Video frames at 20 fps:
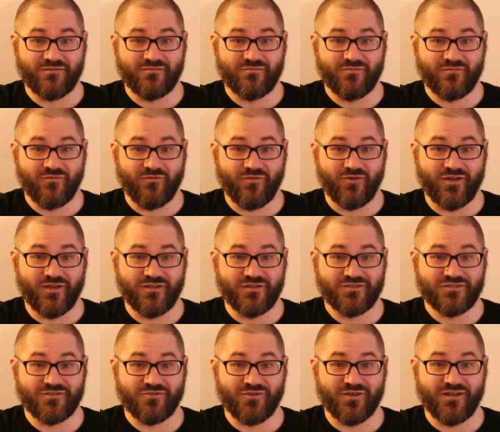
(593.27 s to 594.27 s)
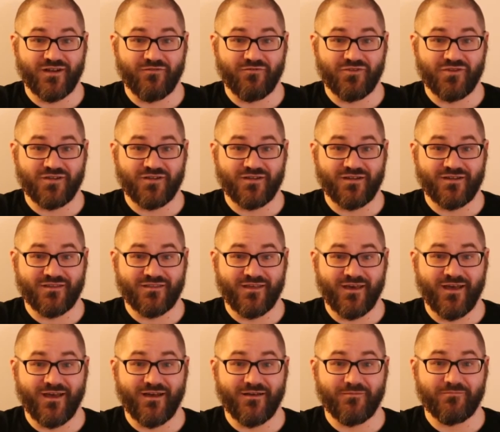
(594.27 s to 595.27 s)
for industry and everything like
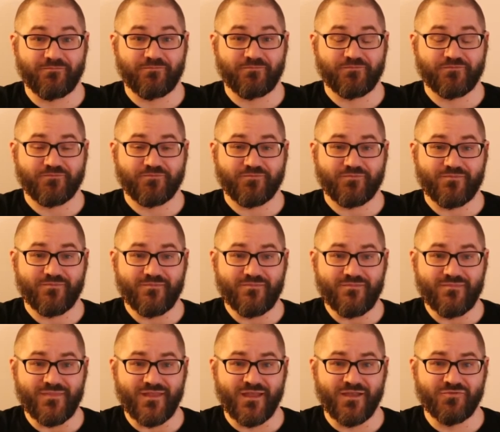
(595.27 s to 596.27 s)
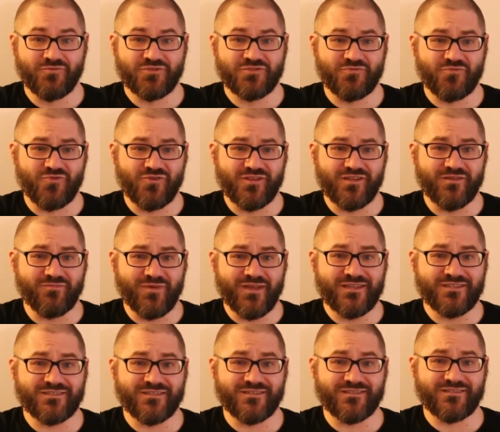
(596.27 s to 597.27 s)
that. It was really
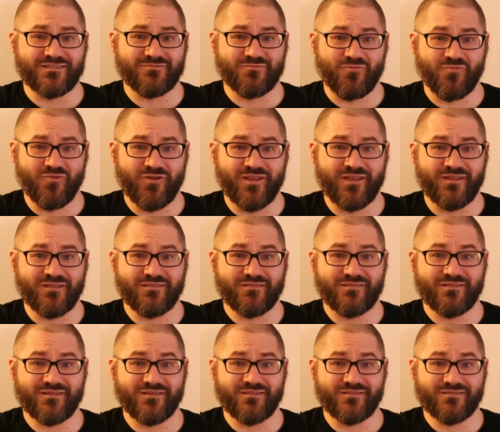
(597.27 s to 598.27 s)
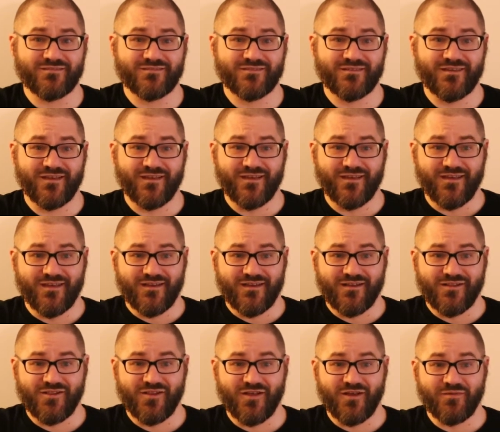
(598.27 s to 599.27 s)
amazing to read these
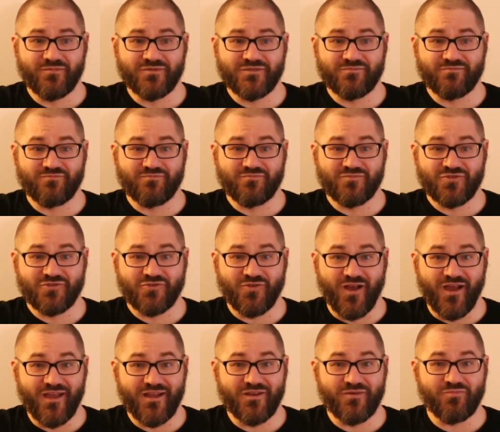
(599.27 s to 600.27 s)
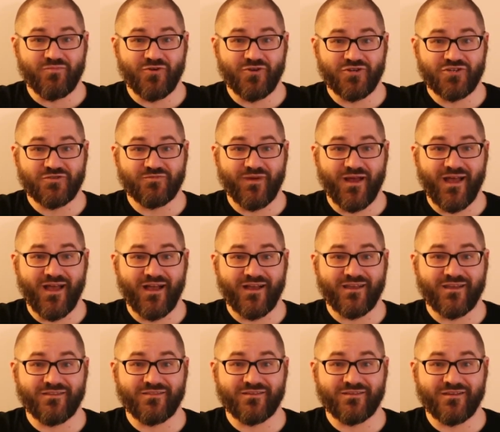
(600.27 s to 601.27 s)
clubs trying to push
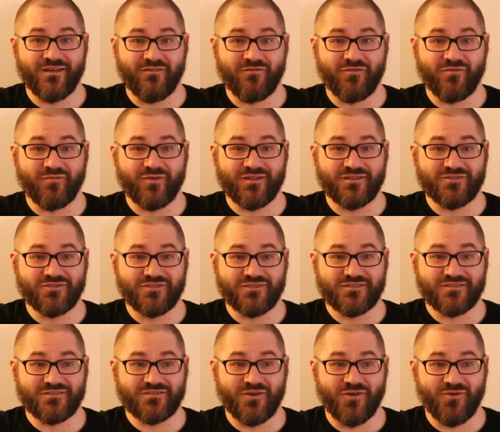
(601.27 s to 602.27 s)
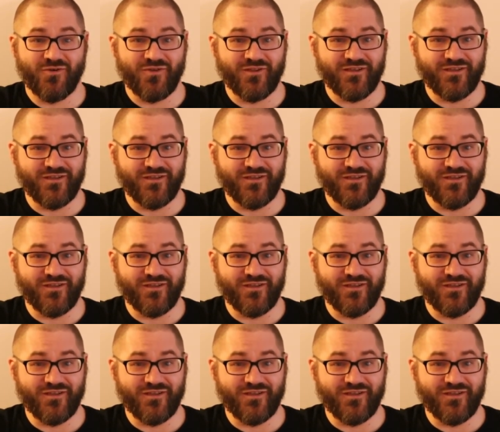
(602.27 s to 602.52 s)
back and the government just totally